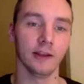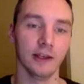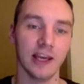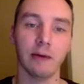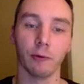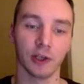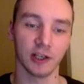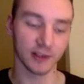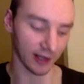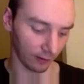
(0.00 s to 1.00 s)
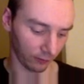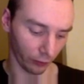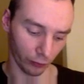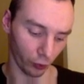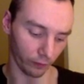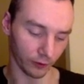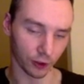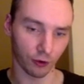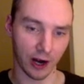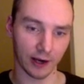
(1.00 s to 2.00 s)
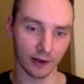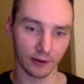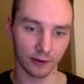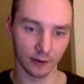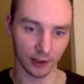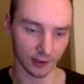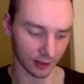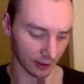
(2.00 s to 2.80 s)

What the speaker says: game object itself will move to track this